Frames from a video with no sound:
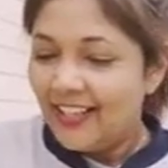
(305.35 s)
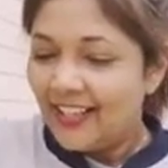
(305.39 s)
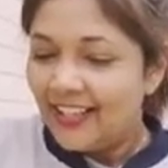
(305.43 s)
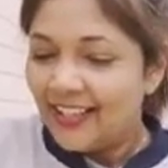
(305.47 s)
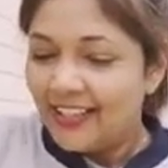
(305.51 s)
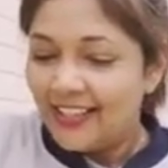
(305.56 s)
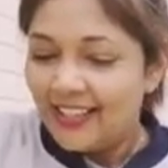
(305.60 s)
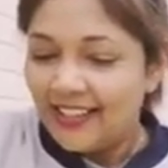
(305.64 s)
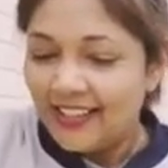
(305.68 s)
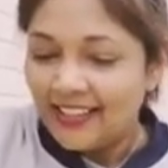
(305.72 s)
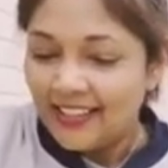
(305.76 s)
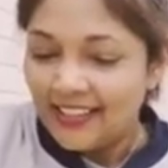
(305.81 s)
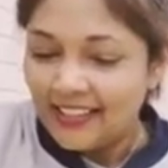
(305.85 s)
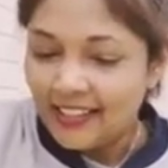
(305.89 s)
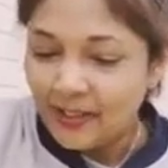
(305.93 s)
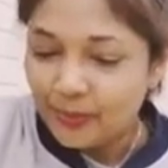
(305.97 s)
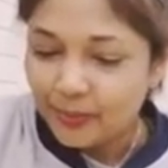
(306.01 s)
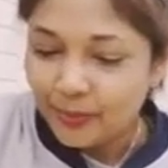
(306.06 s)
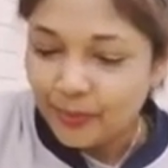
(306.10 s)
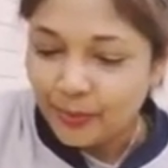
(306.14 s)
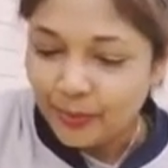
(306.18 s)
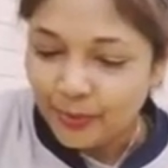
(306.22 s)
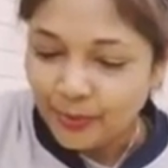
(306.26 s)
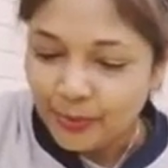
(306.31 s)
let's
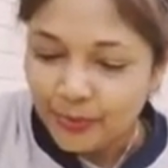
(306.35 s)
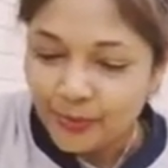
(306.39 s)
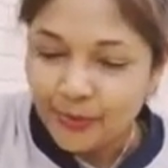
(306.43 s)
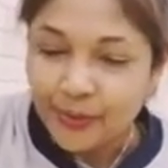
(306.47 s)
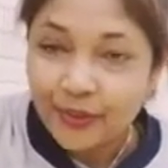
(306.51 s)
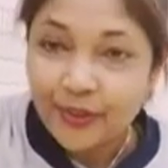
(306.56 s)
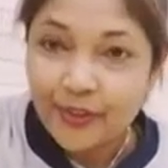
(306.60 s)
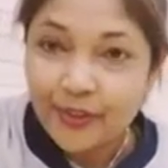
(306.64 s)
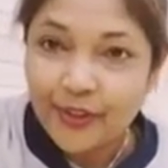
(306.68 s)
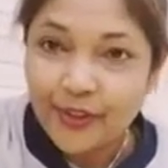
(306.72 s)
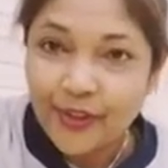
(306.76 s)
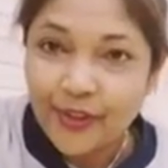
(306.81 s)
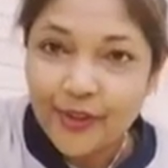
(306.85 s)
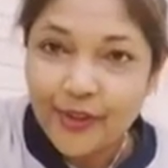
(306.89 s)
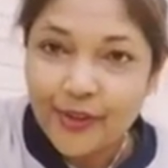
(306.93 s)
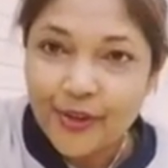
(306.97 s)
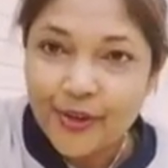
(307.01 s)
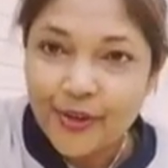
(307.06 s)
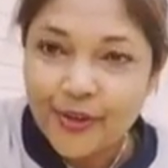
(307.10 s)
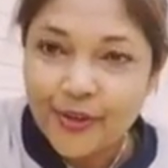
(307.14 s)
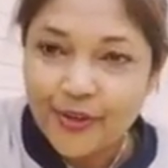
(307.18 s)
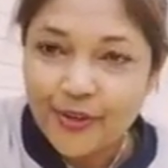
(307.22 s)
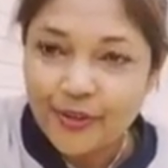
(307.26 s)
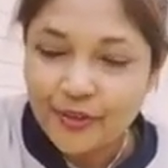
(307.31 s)
pour the
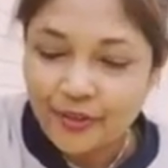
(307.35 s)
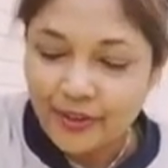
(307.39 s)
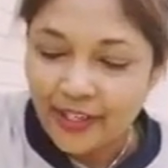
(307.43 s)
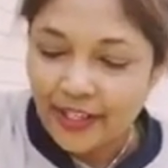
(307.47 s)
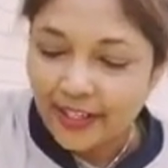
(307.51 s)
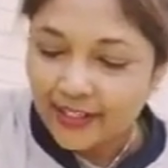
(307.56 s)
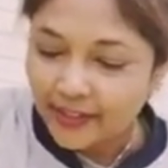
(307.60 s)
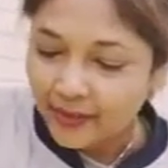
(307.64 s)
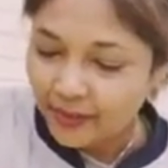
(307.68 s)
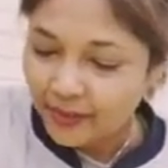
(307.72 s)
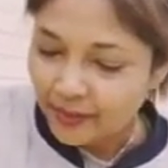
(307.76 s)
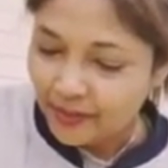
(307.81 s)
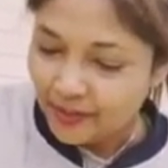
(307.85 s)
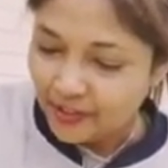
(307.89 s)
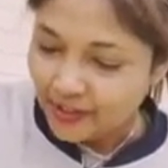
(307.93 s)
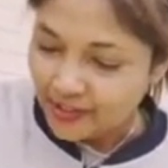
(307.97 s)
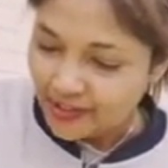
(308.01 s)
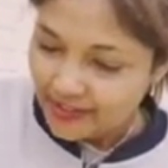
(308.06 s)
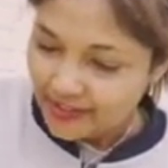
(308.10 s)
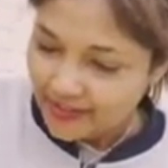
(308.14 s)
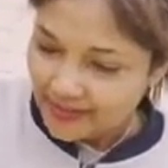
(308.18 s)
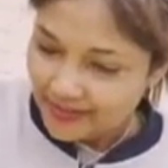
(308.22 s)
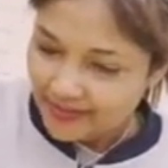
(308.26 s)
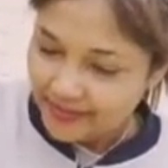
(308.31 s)
red one.